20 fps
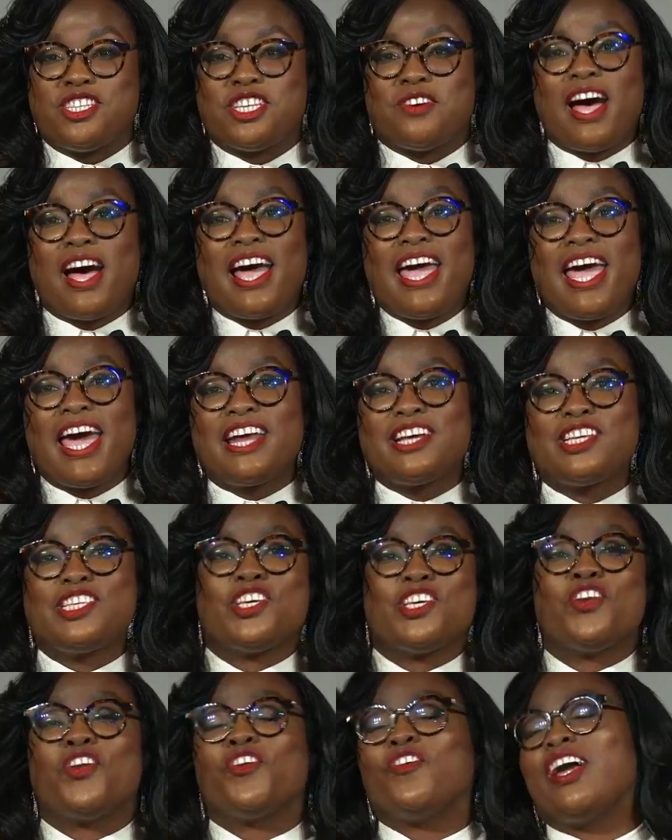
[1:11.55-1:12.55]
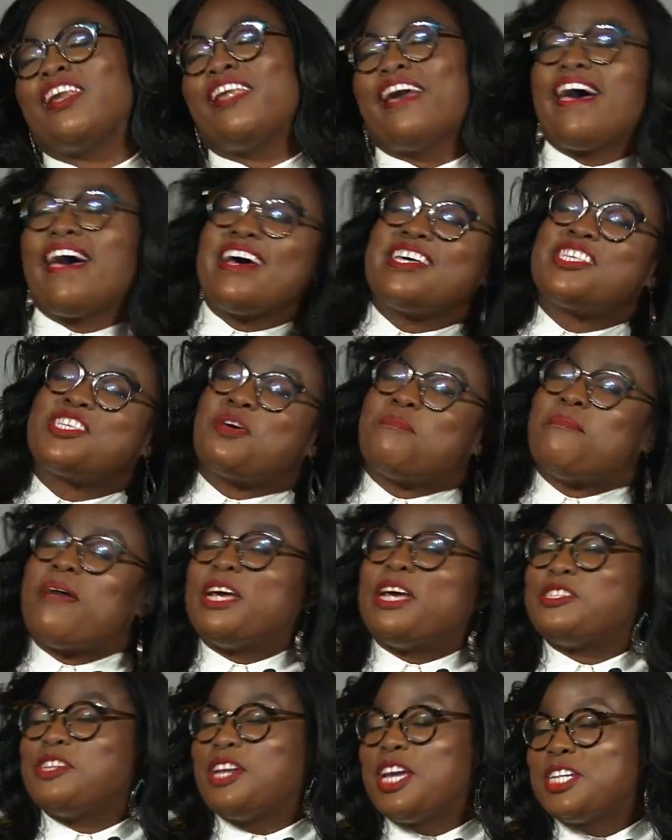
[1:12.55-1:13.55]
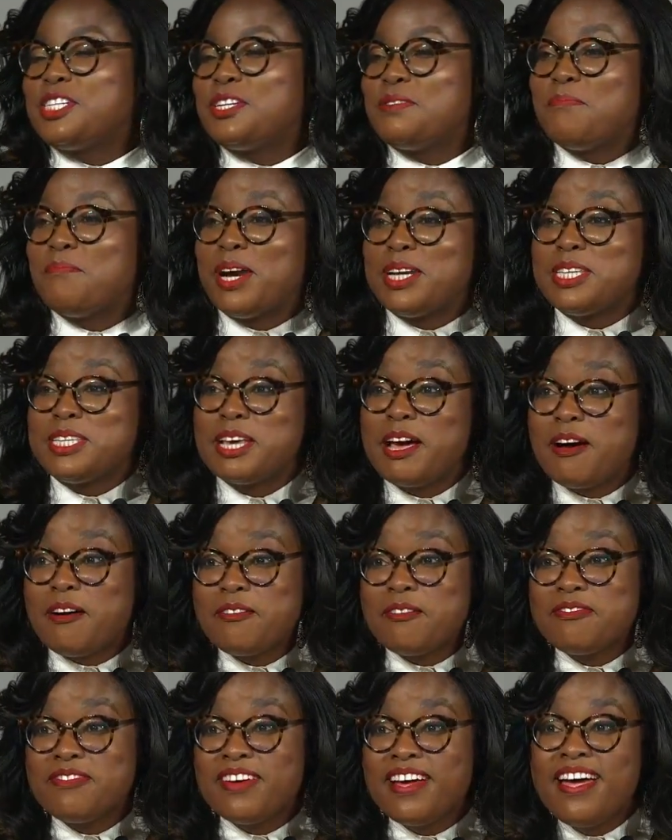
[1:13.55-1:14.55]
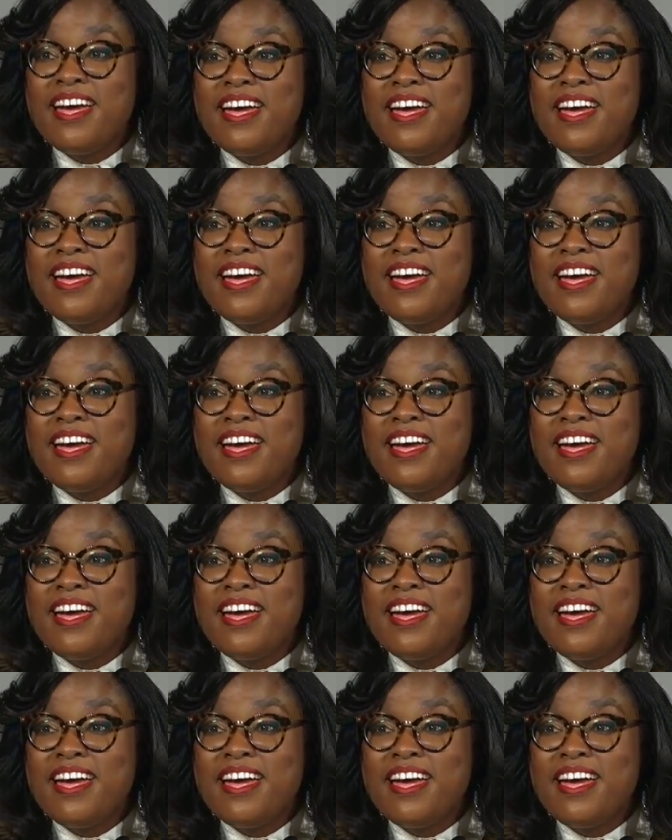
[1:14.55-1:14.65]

so I had a Cinderella-esque imagination myself.